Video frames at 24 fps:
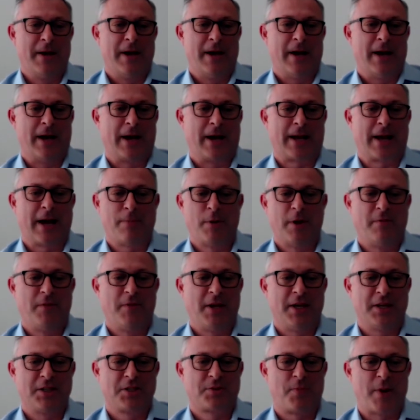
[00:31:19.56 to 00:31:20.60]
a couple of
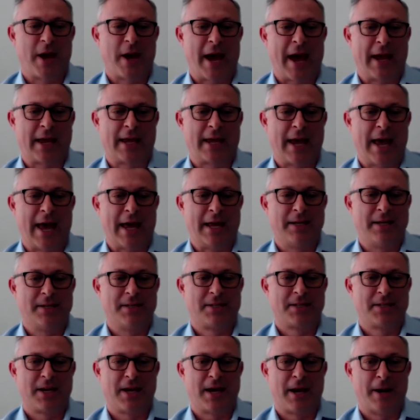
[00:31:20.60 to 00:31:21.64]
years back,
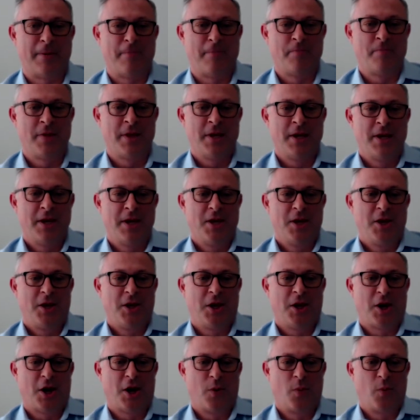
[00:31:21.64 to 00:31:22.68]
and um,
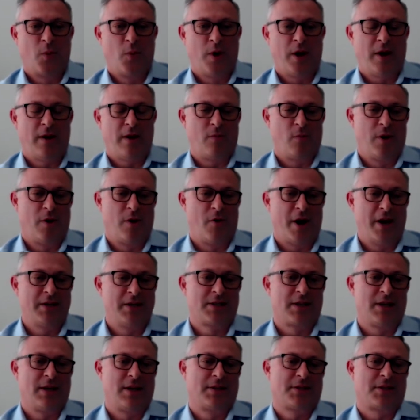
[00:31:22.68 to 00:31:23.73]
you know, we we
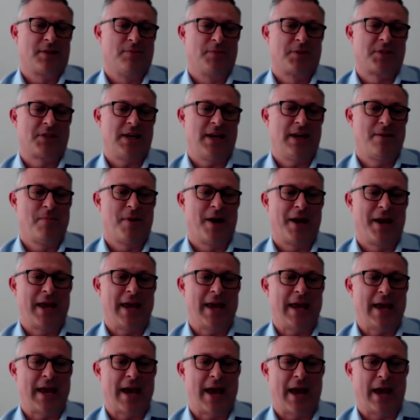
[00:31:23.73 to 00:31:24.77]
raised some seed
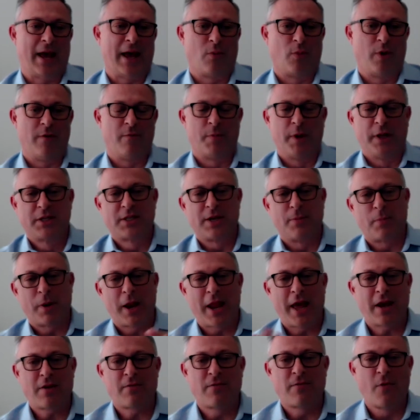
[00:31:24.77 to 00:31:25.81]
money and we built a
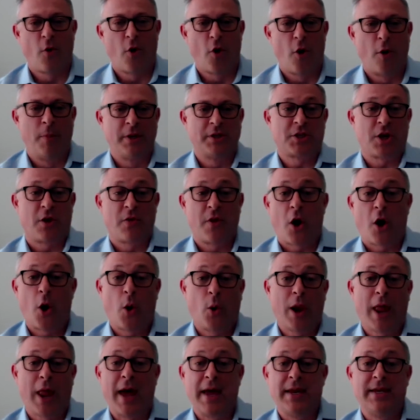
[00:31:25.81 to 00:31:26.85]
platform. And so the
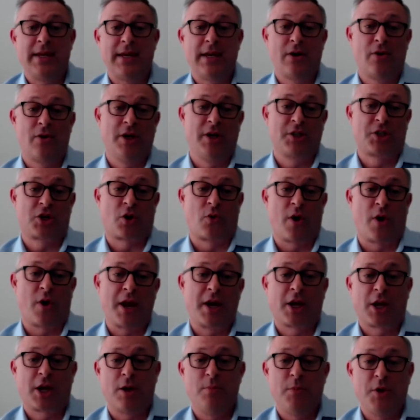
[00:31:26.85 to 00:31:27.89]
whole idea is create
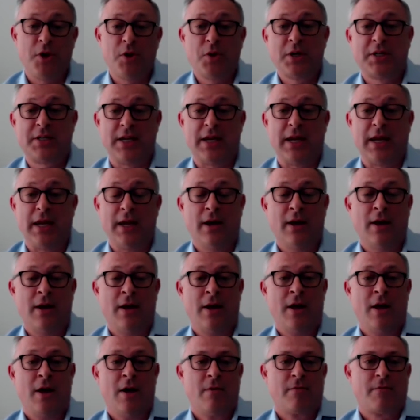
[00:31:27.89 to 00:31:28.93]
a community
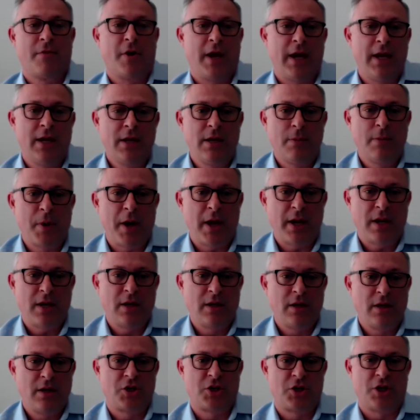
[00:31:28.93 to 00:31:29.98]
for
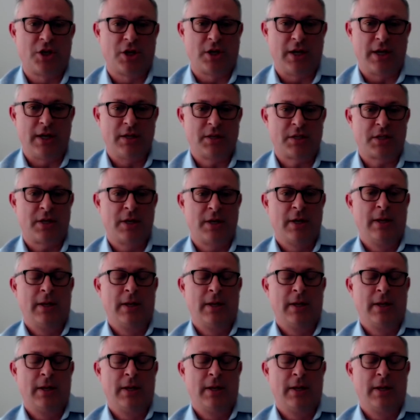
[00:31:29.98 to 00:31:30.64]
independent attorneys."